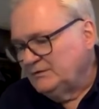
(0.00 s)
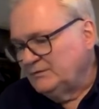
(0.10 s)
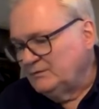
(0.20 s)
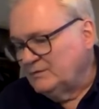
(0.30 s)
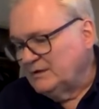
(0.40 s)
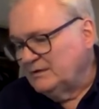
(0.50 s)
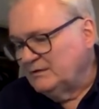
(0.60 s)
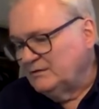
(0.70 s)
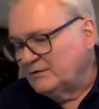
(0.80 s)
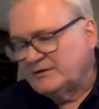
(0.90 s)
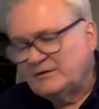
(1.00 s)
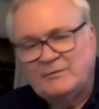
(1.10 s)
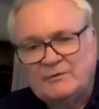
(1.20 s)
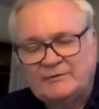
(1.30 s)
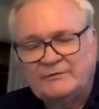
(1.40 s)
look at the
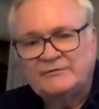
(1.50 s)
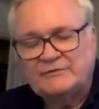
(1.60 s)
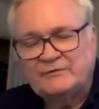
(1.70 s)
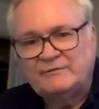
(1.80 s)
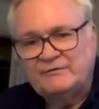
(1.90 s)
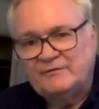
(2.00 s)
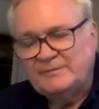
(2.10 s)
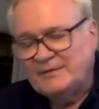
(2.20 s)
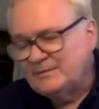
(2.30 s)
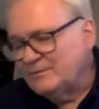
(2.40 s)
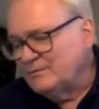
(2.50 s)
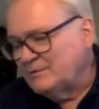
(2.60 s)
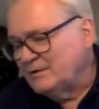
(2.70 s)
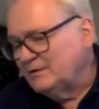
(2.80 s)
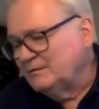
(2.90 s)
motives of
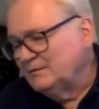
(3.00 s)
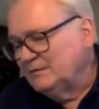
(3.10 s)
people.